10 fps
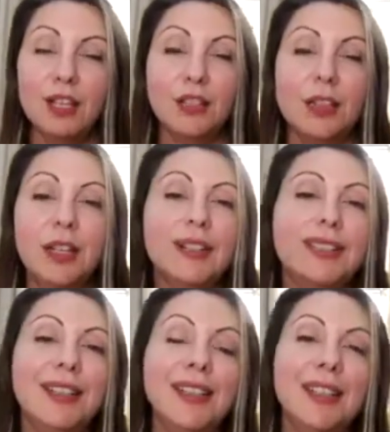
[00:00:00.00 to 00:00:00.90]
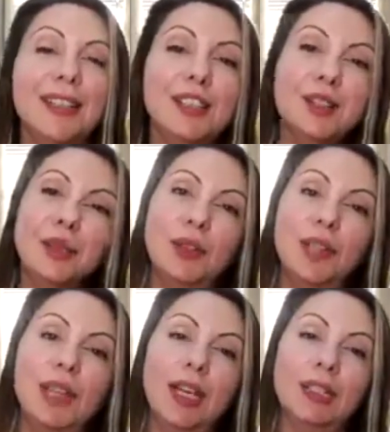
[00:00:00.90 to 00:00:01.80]
So the next thing is to
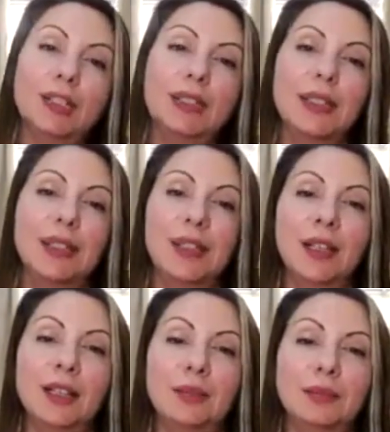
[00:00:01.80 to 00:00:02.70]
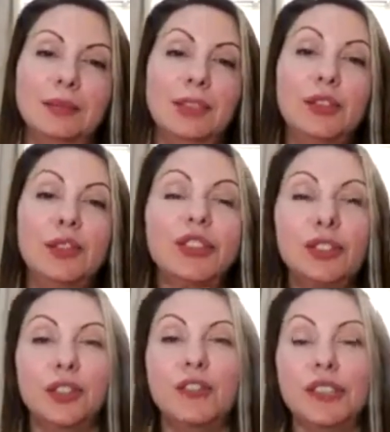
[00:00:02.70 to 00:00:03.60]
look at your
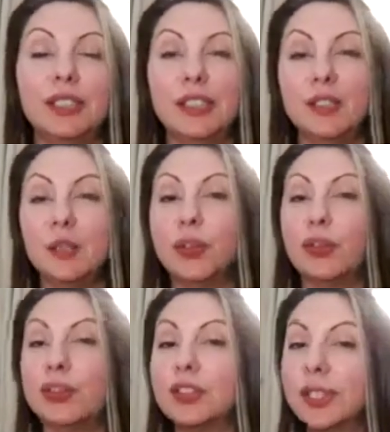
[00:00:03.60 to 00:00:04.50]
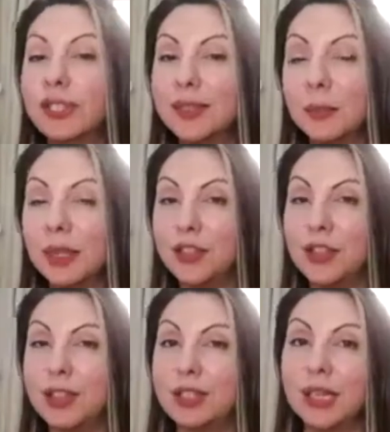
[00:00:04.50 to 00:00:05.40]
services or your sales
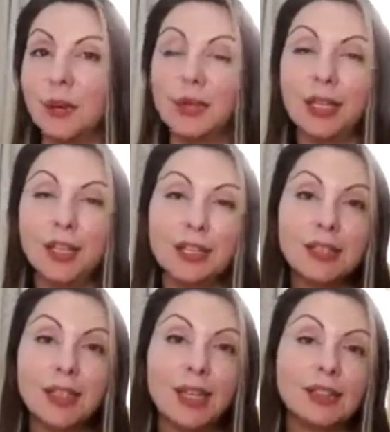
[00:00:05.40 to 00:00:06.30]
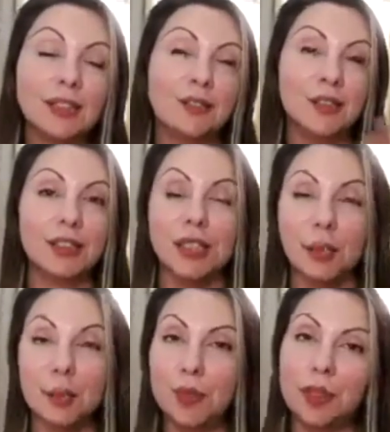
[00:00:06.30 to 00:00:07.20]
pages. Now, in this case, if you're
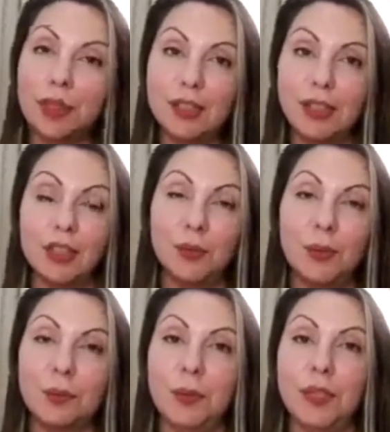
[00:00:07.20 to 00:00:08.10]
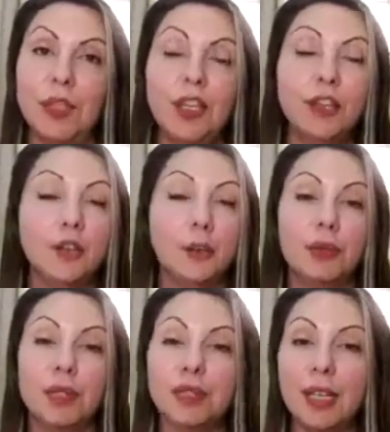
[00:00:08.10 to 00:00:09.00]
selling products, it would be your
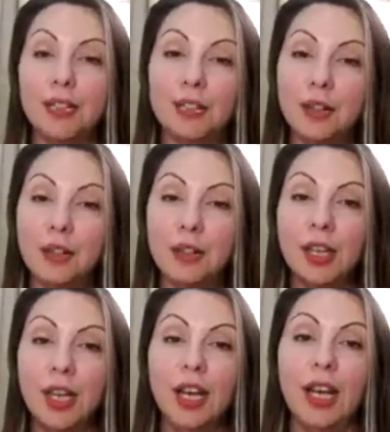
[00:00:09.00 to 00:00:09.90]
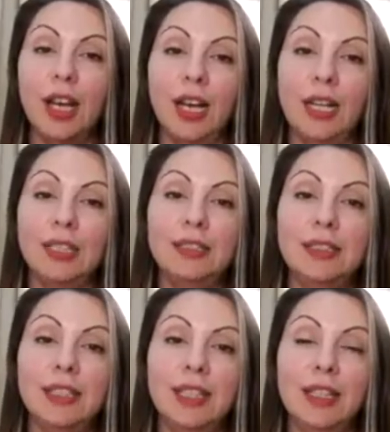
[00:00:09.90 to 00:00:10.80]
product catalog.
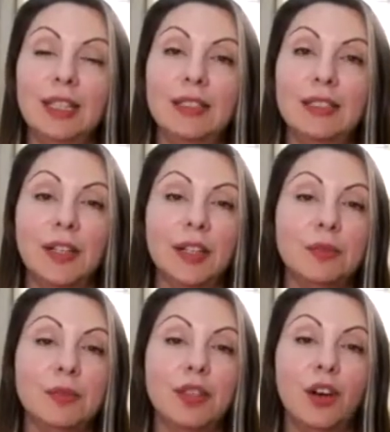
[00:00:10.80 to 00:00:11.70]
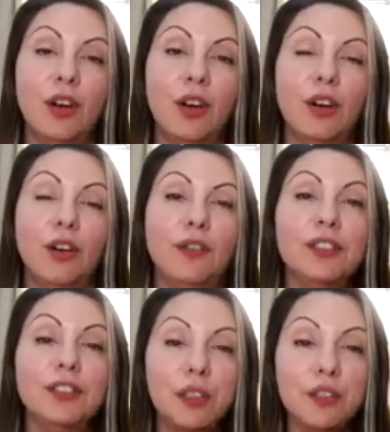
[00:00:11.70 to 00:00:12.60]
And in the terms of
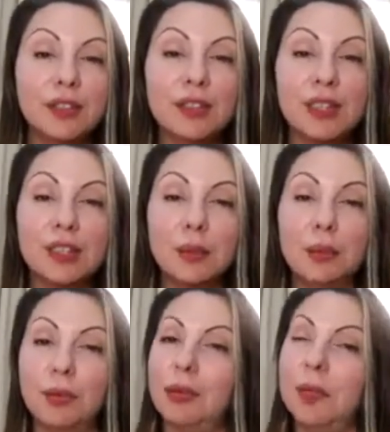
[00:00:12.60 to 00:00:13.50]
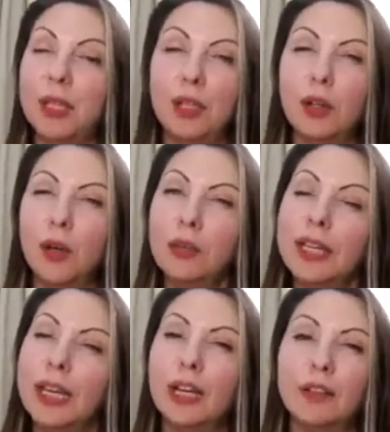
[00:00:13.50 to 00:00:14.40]
services, you probably
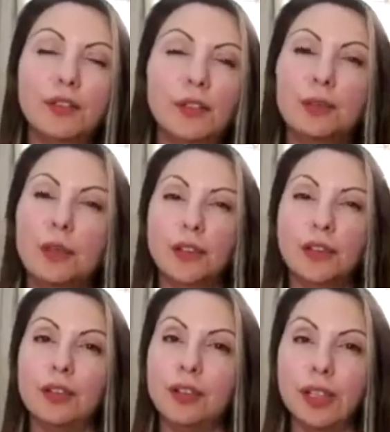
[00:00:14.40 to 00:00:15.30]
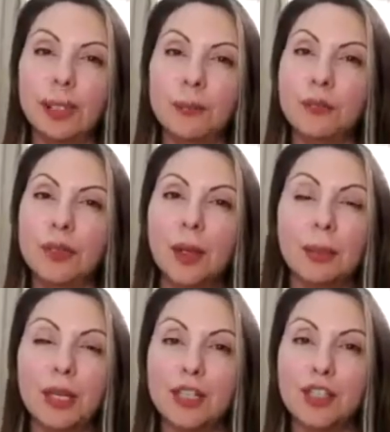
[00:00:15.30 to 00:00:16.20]
only have 2 3
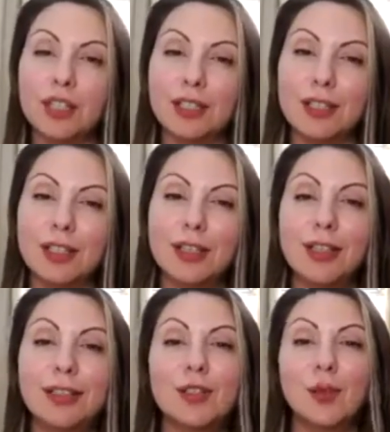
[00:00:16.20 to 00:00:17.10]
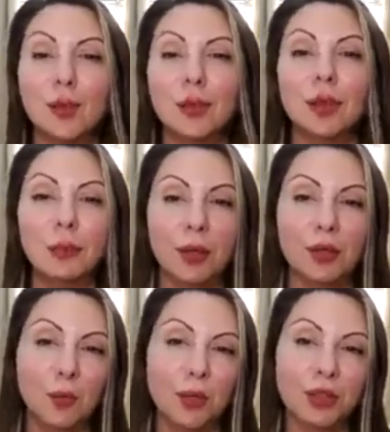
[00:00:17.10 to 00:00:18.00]
pages that talk
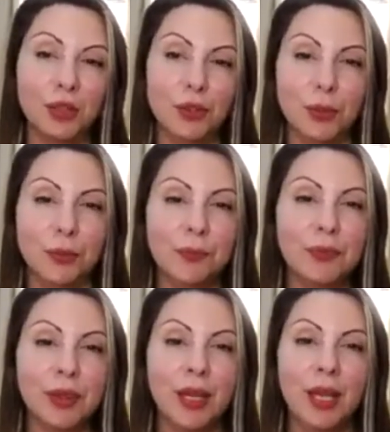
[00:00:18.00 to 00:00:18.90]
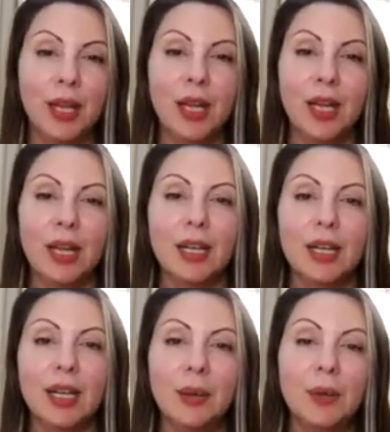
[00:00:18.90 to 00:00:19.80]
about what you do.
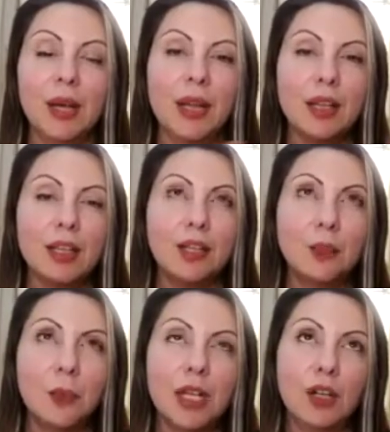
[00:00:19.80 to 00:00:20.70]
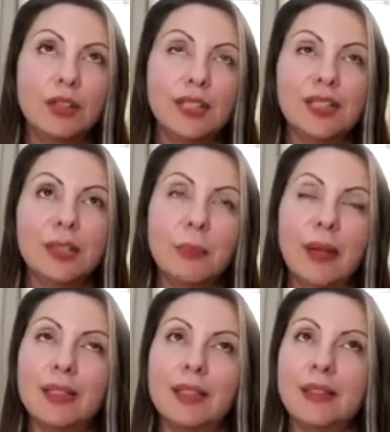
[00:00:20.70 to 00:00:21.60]
Now, we cannot
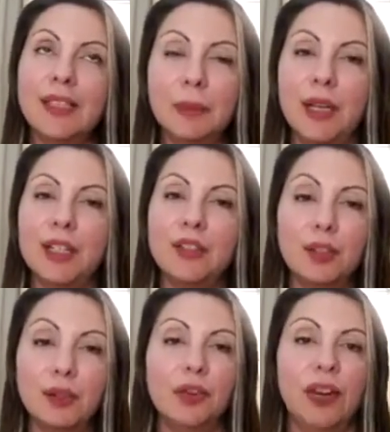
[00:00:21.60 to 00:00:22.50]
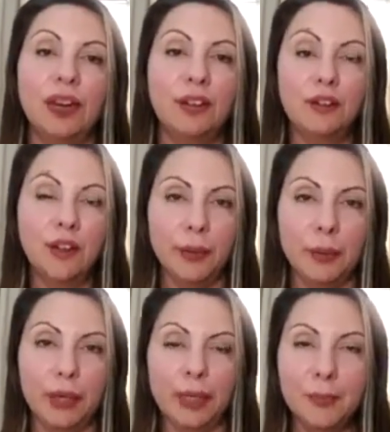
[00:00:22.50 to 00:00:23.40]
expect these pages to rank very
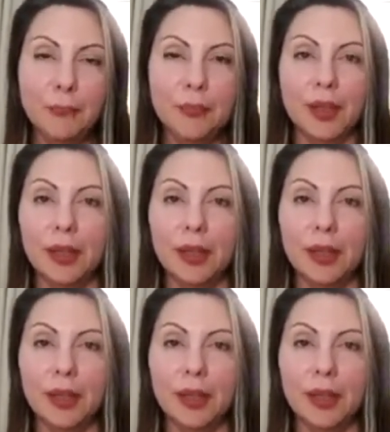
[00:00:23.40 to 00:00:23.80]
well.